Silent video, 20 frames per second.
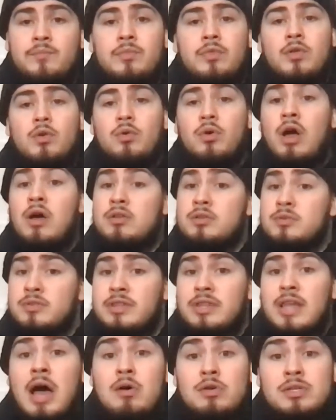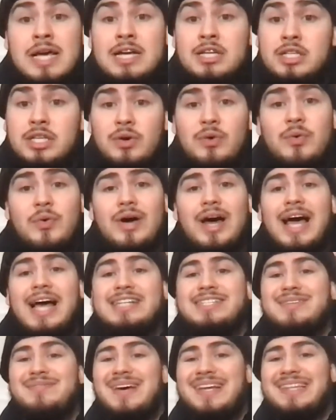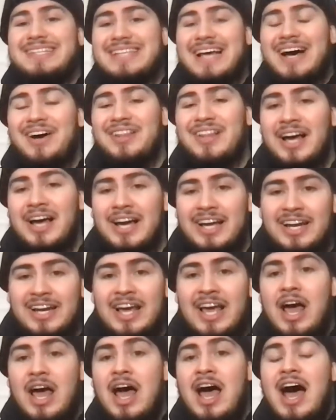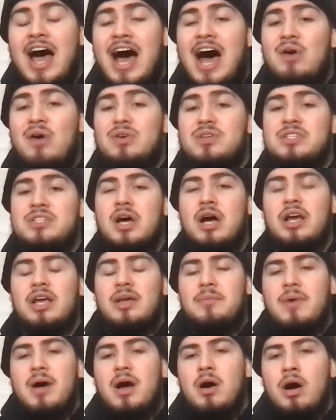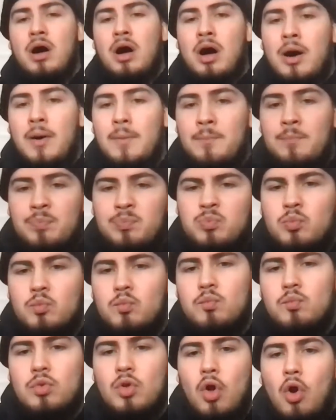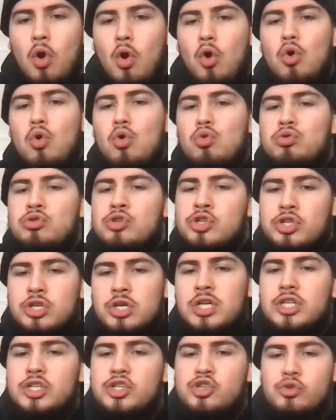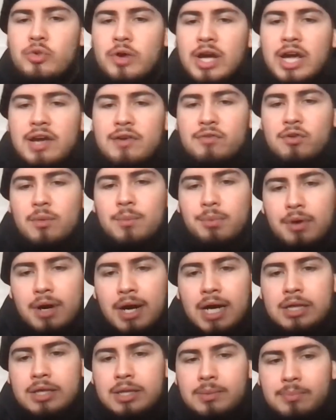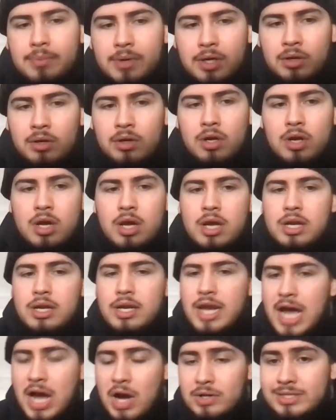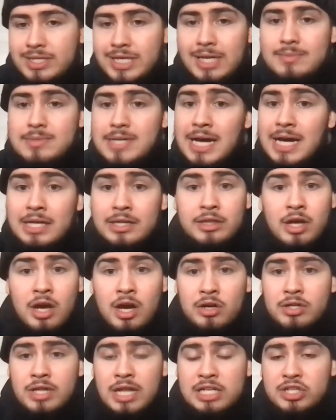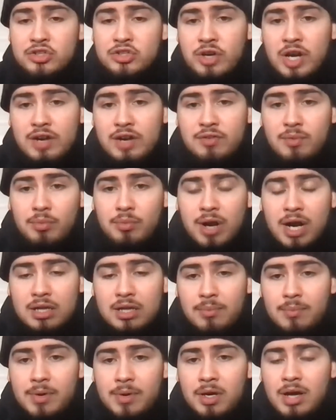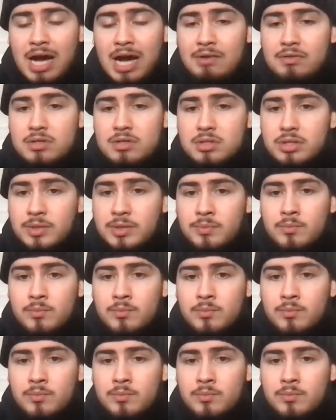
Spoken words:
I was actually, I actually made this outline. I was talking about who should trade for Bradley Beal. Now, teams I thought that should trade for Bradley Beal, obviously,